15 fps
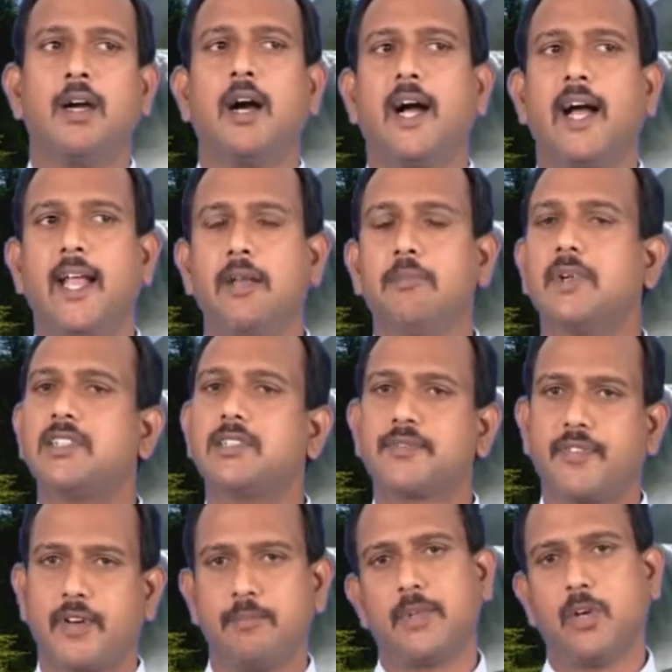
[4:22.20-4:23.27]
elements
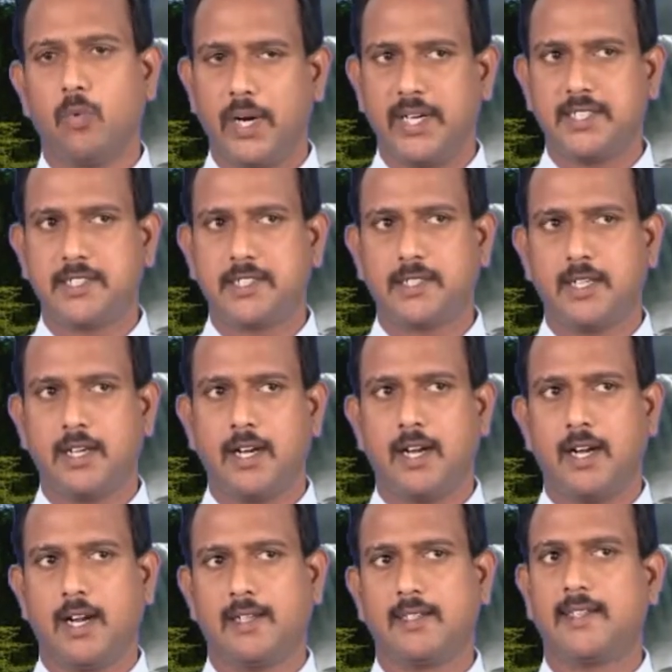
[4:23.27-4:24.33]
from the whites.
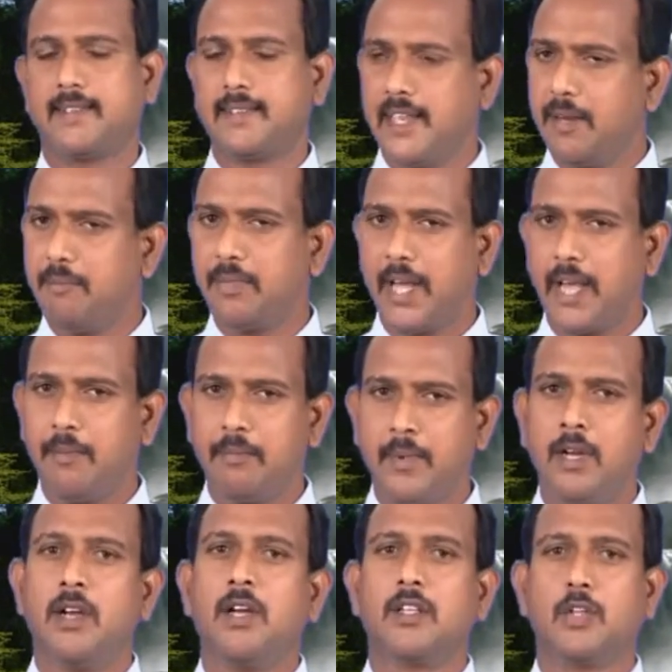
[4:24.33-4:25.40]
At the same time,
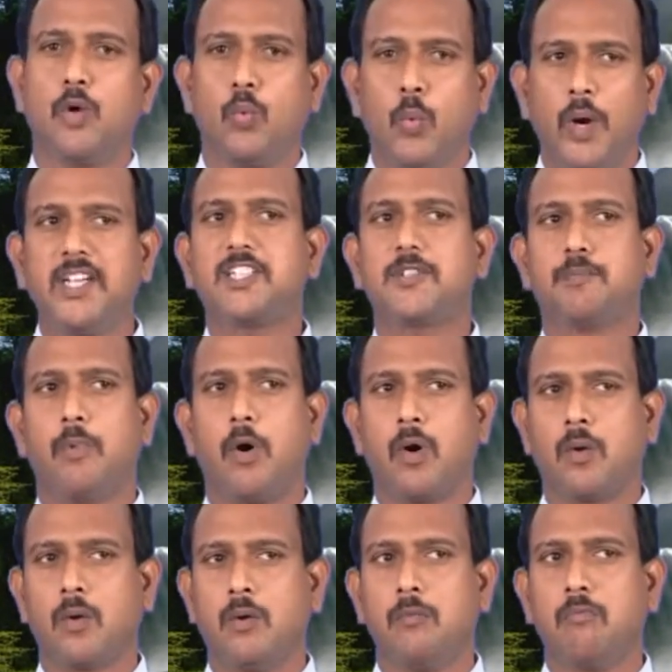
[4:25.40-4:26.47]
the whites
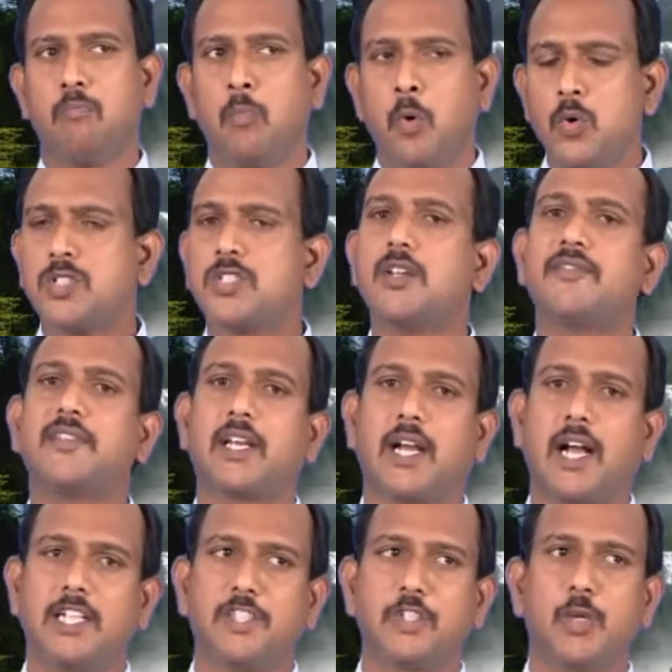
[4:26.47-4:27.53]
borrow most of the
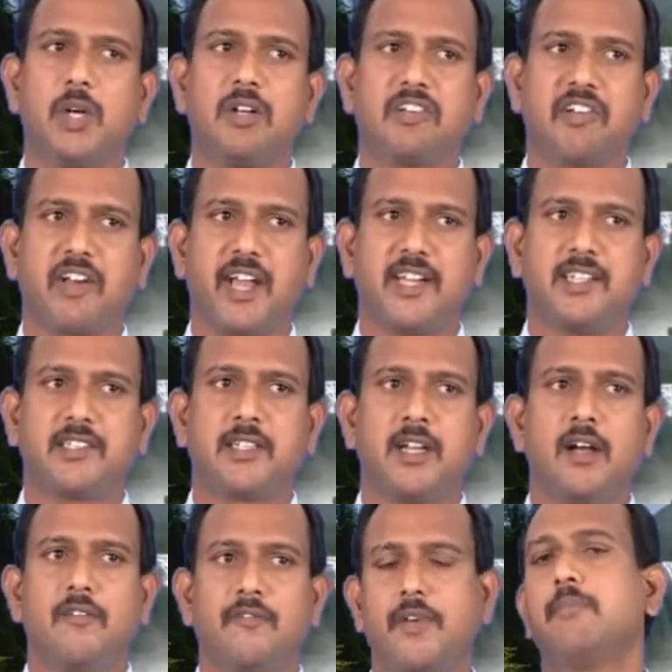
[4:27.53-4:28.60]
cultural traits
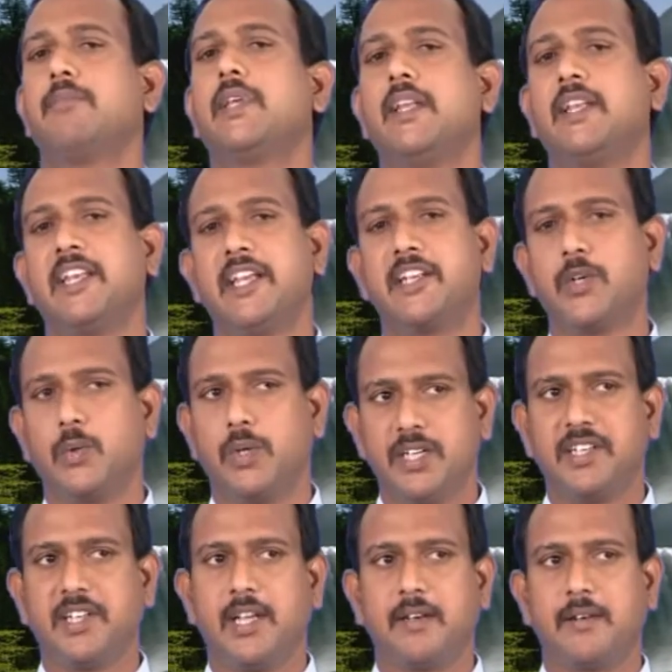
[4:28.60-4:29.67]
from the native
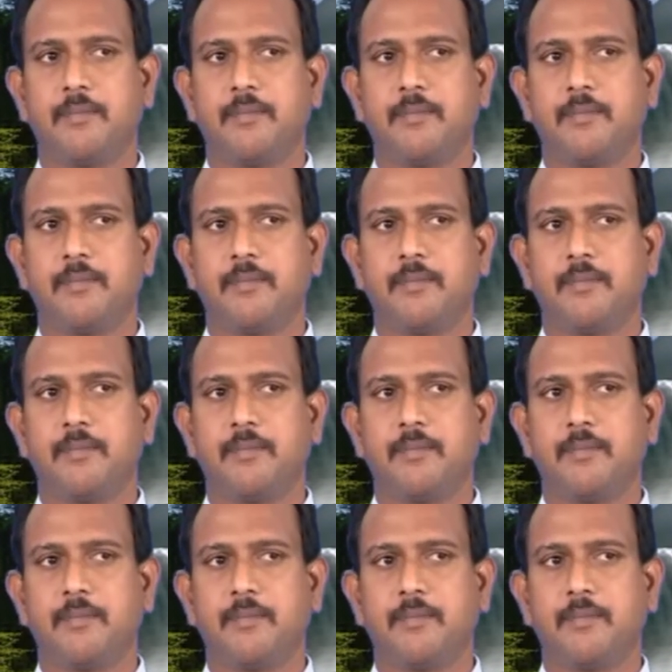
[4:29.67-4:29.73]
Indian.